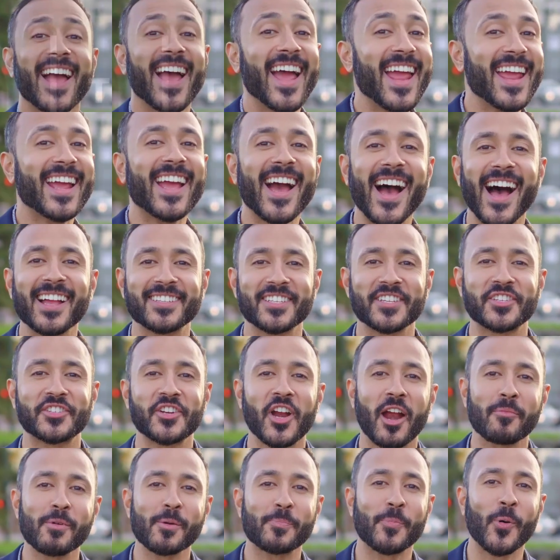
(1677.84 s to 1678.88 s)
Hey guys, it's
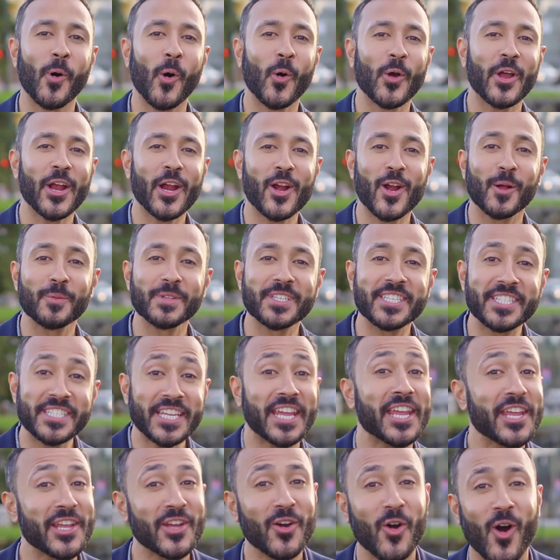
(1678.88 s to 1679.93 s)
Jeremy Poole here. I'm the
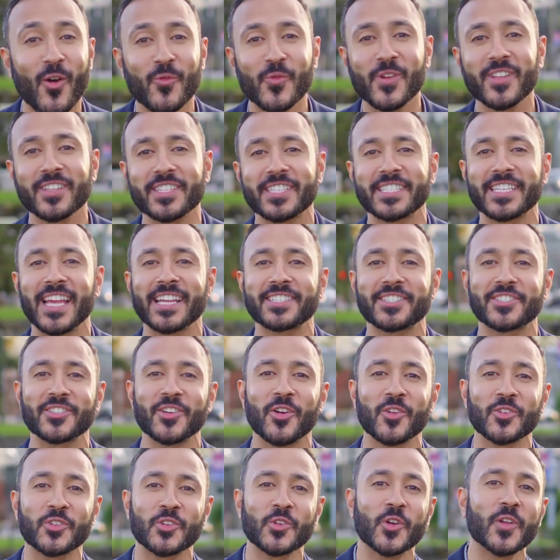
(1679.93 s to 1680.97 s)
CEO of Real Estate
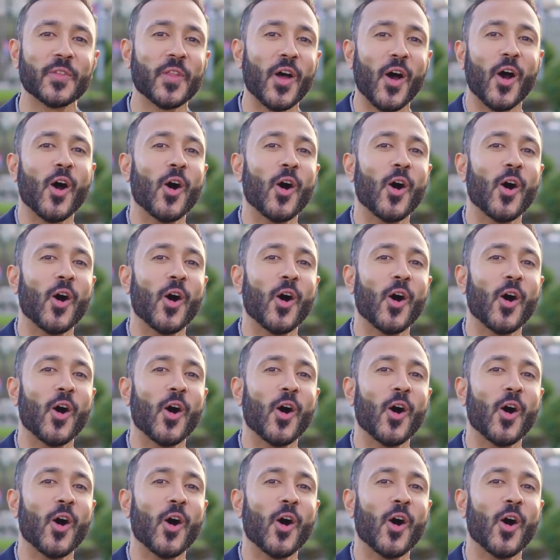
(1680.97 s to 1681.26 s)
Social and the